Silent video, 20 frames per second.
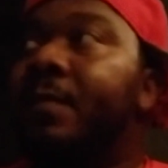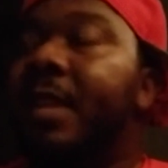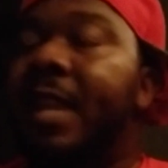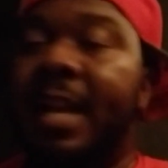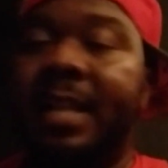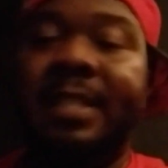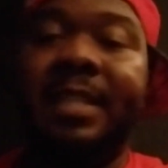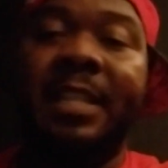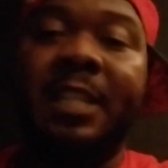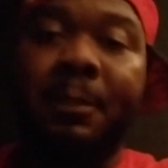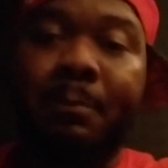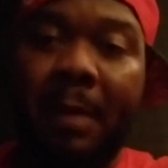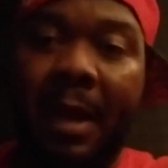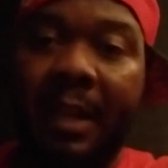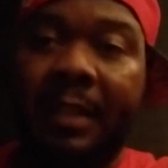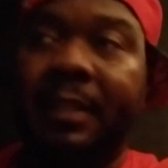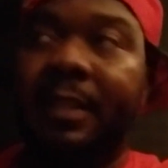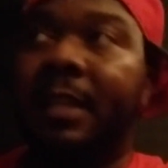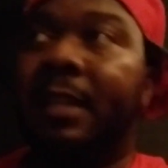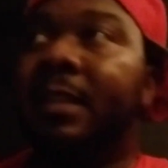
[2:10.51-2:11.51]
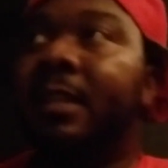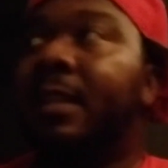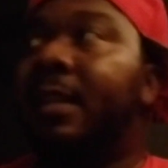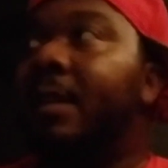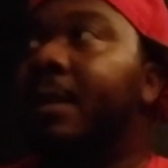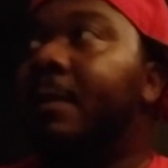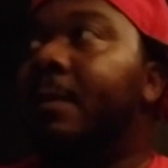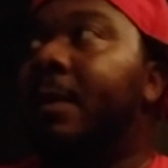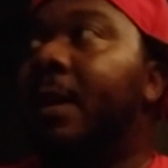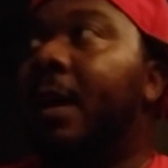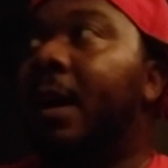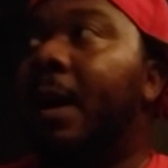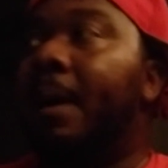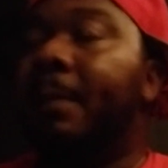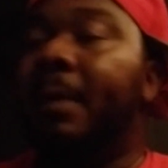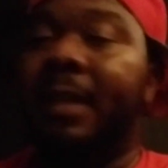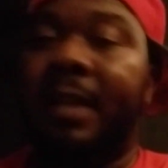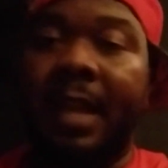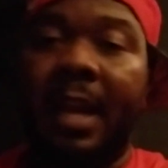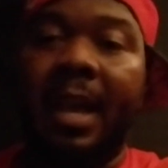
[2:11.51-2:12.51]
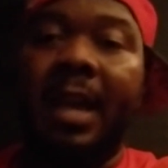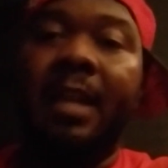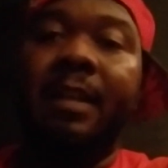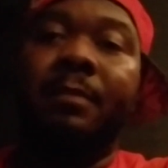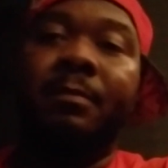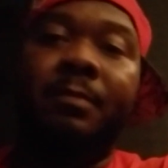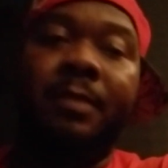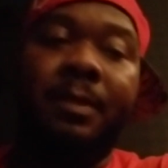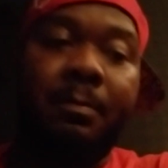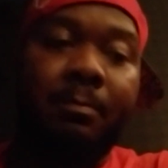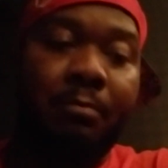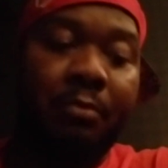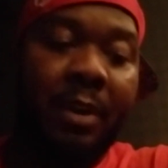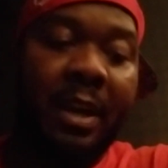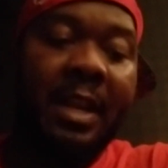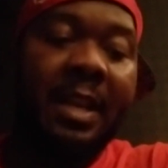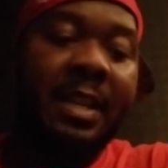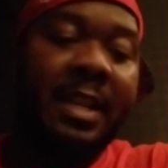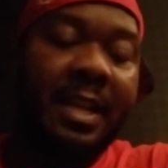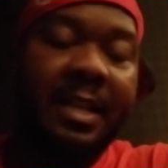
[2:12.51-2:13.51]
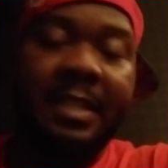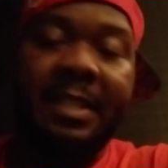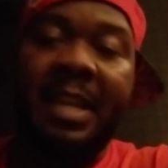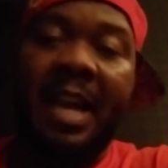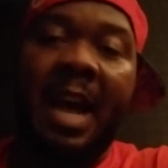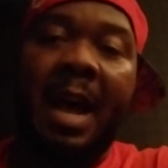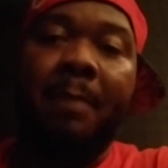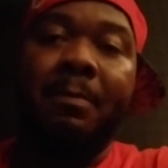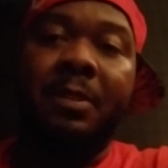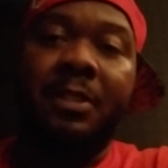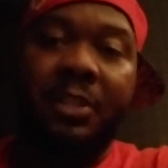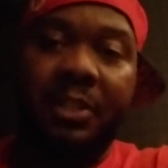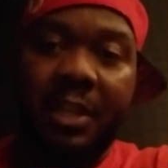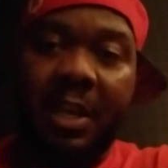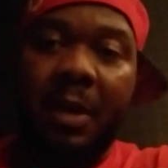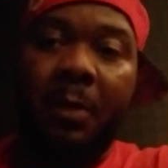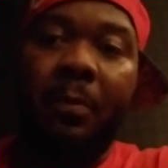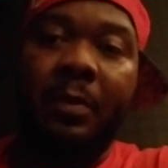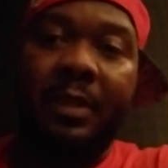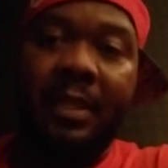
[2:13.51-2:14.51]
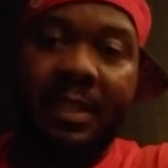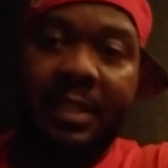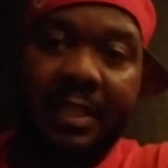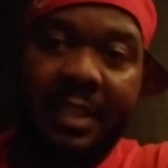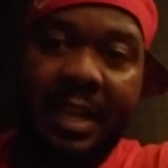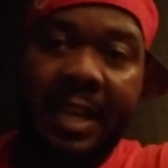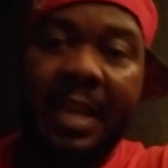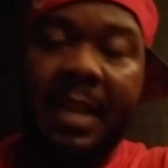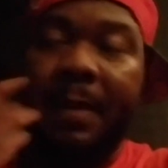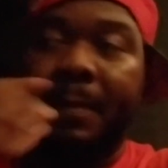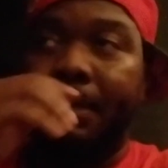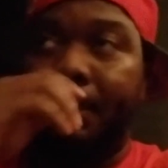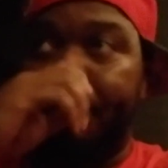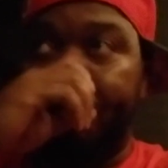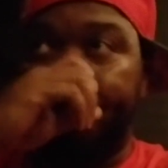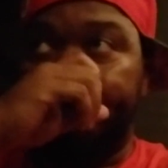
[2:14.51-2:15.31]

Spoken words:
It's expected. Again, Brady needs time to gel with this team.